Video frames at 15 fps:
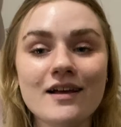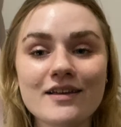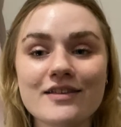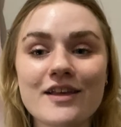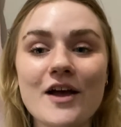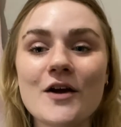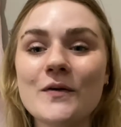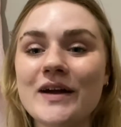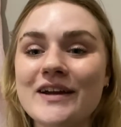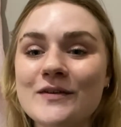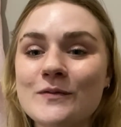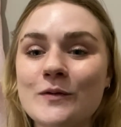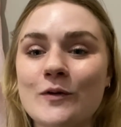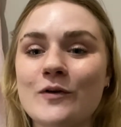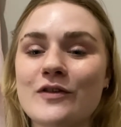So in
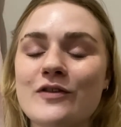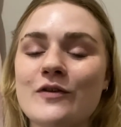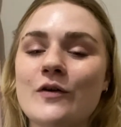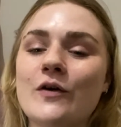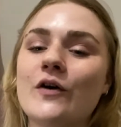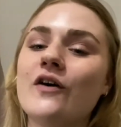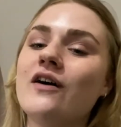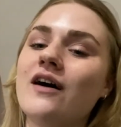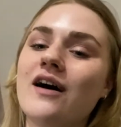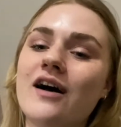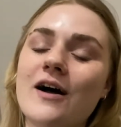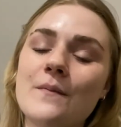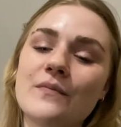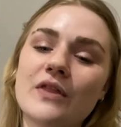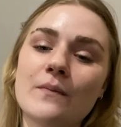Warsaw,
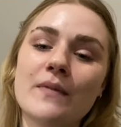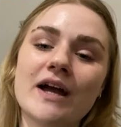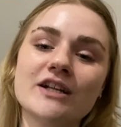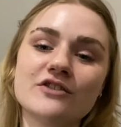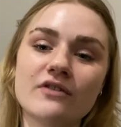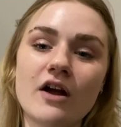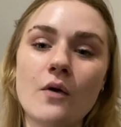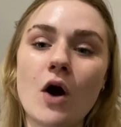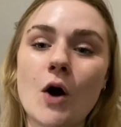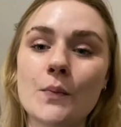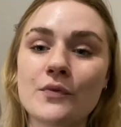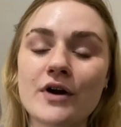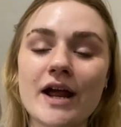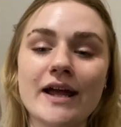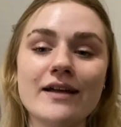the metro
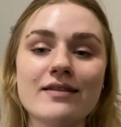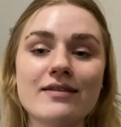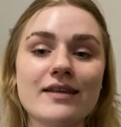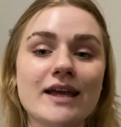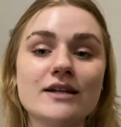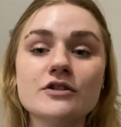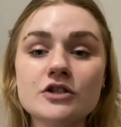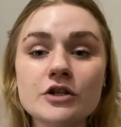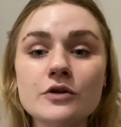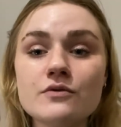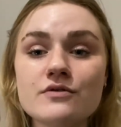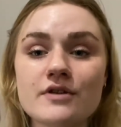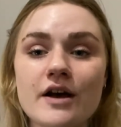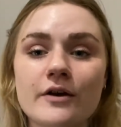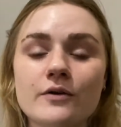operates in 2
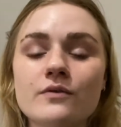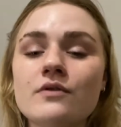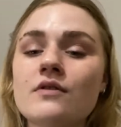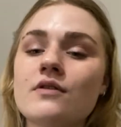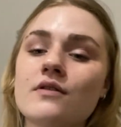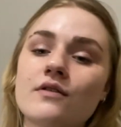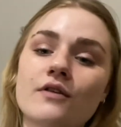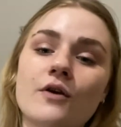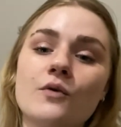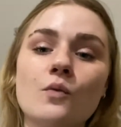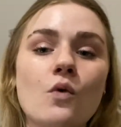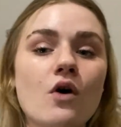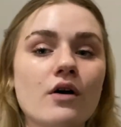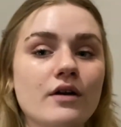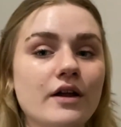zones, Zone
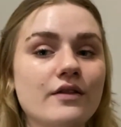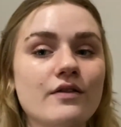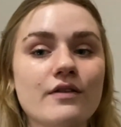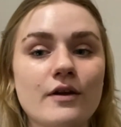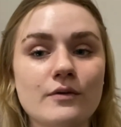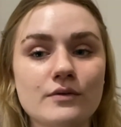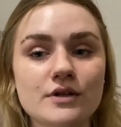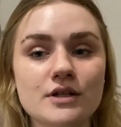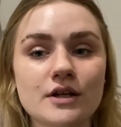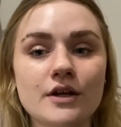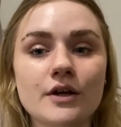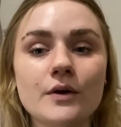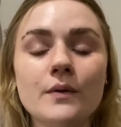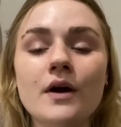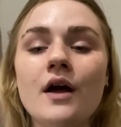1 and Zone
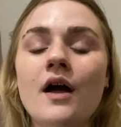2,